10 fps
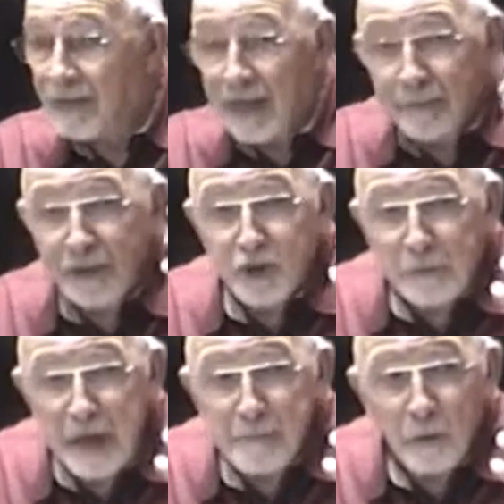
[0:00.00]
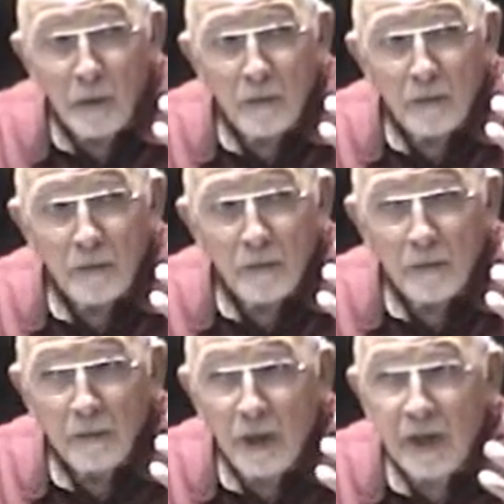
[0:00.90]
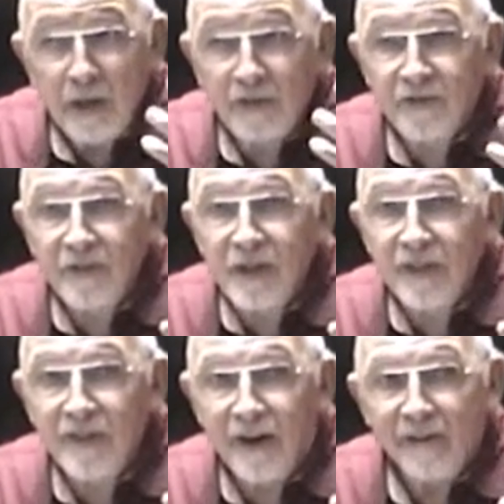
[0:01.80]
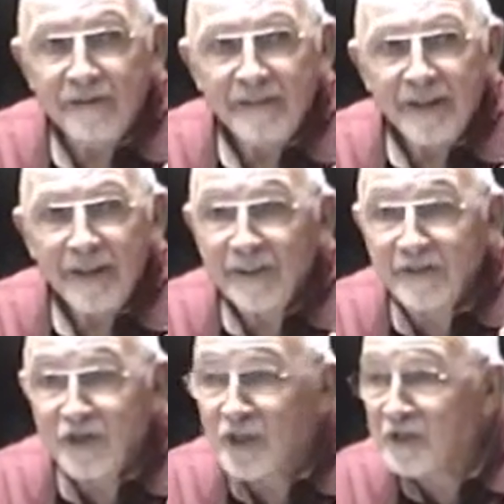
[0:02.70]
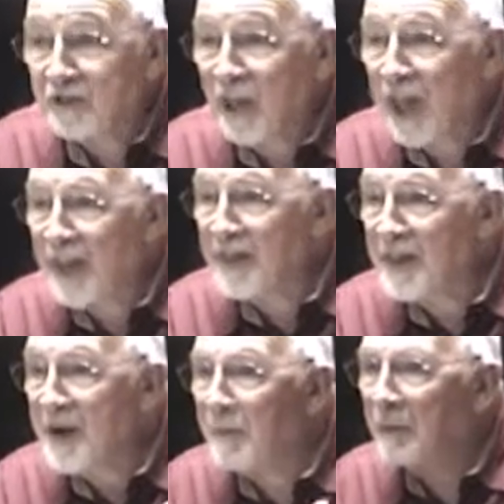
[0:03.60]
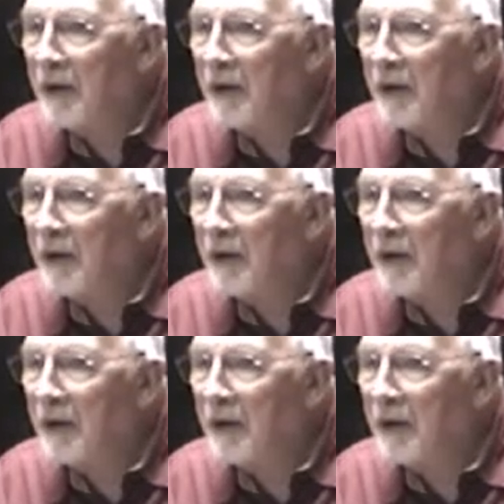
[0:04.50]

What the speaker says: and a bunch of people. And he's sitting there just like them.